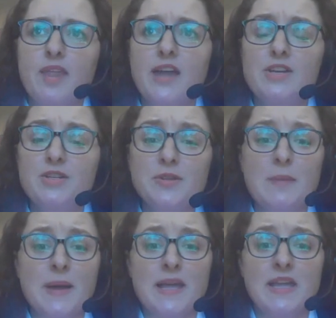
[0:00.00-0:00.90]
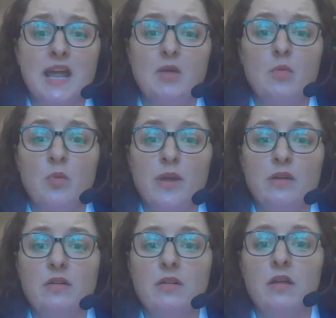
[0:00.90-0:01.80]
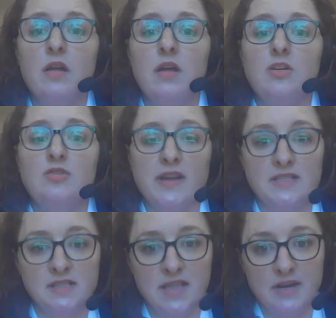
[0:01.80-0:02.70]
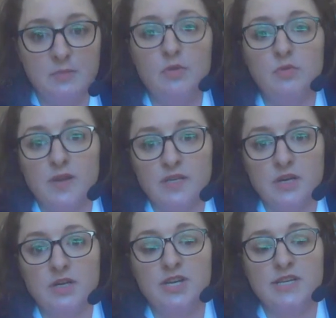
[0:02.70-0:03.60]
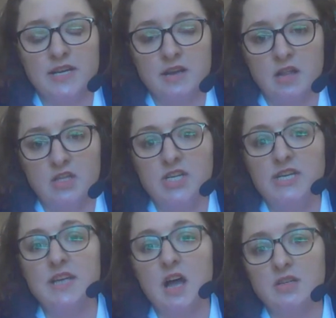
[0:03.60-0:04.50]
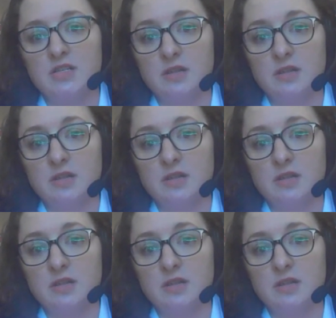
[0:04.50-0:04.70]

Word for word: And you do that by getting real translatable research and technologies onto